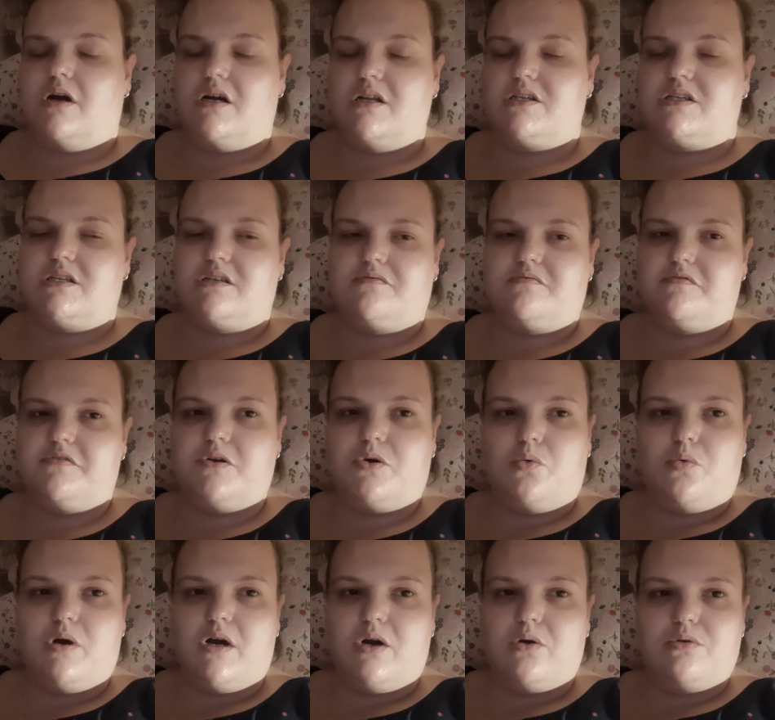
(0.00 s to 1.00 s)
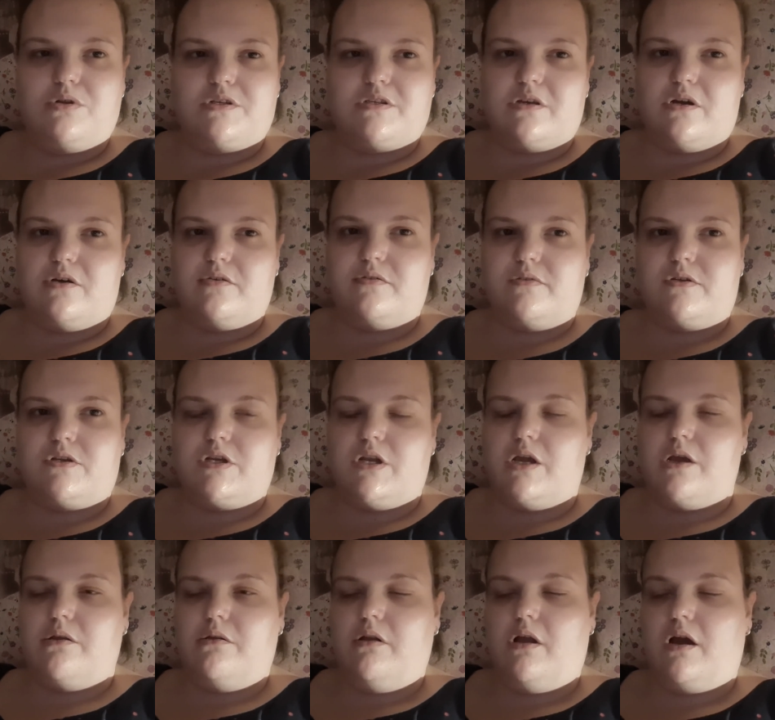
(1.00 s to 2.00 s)
didn't feel well this
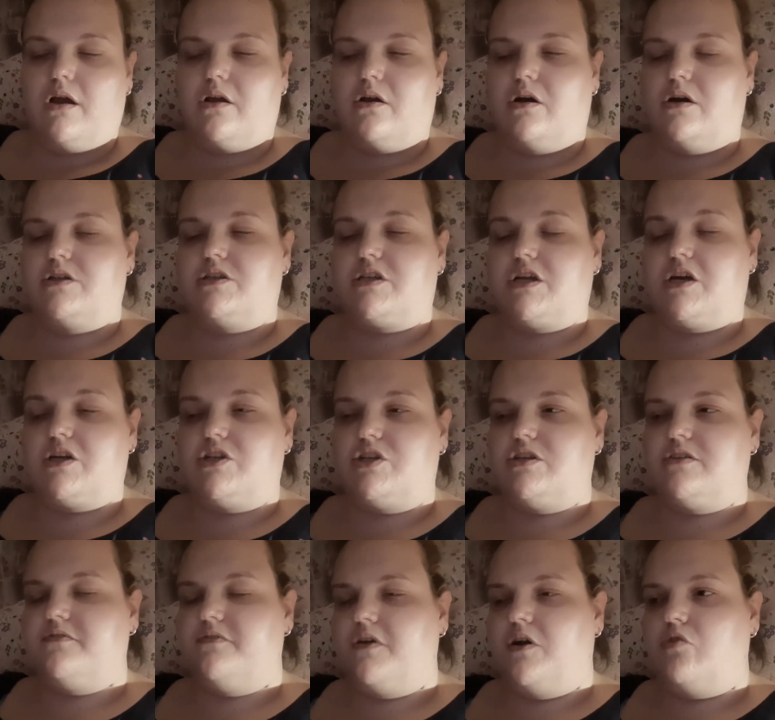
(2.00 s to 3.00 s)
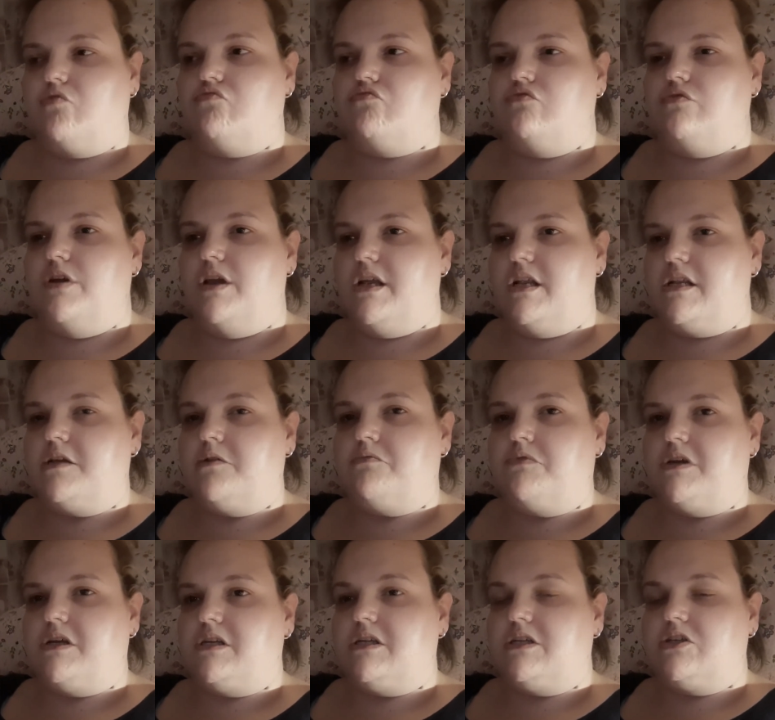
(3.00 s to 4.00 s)
afternoon. Like I just felt
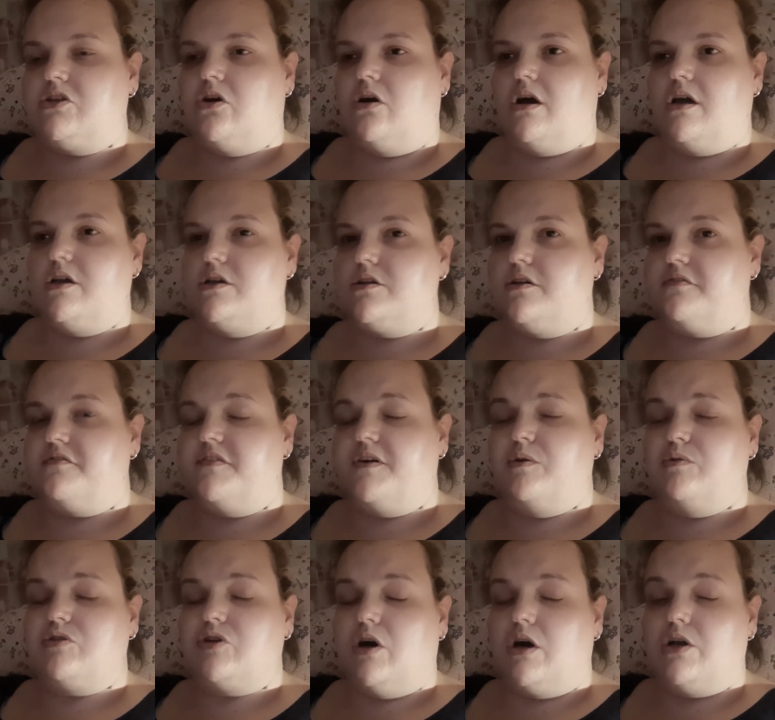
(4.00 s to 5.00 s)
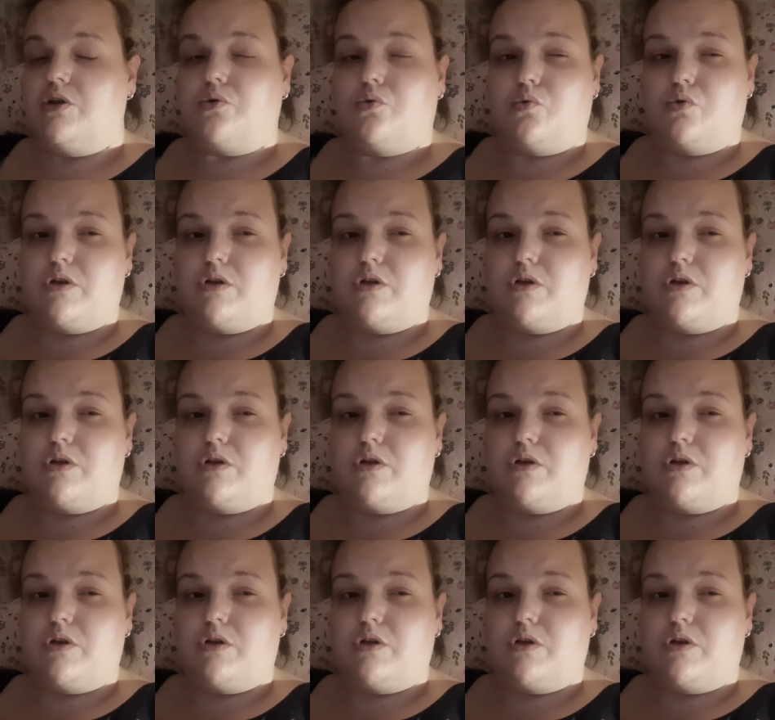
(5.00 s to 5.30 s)
really tired. I felt tired all